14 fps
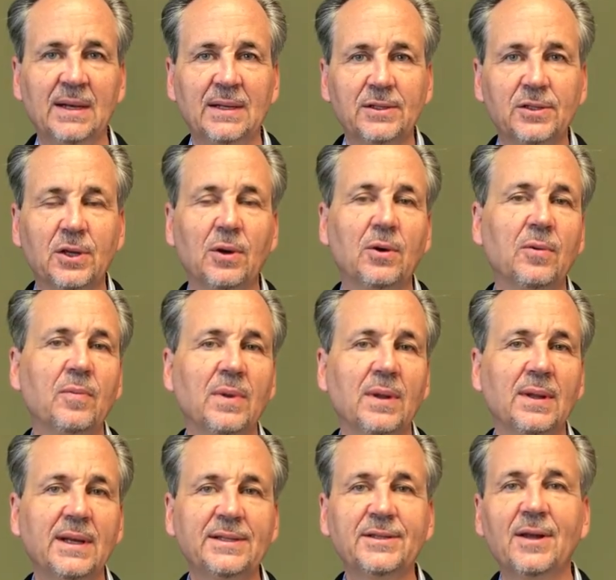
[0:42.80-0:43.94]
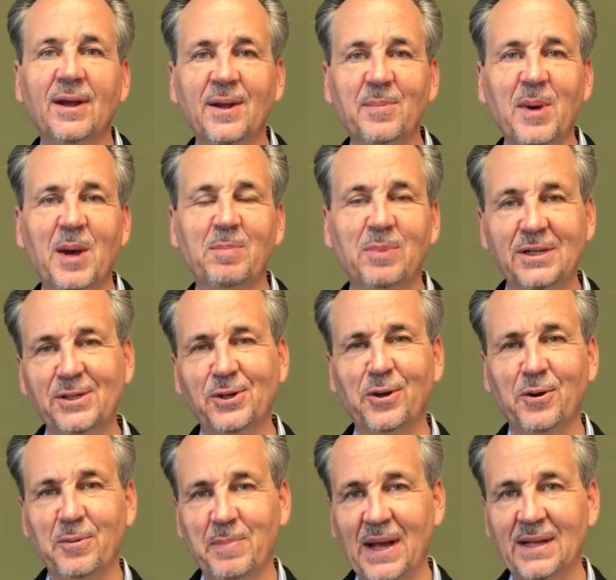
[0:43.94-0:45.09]
So let's talk about blood
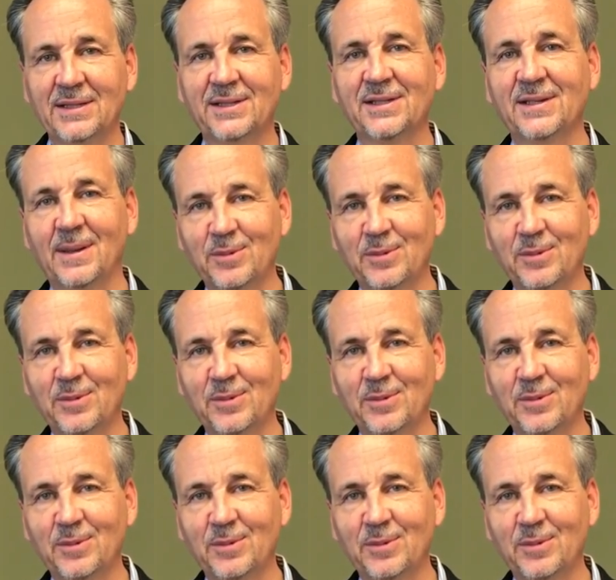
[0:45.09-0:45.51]
sugar imbalances.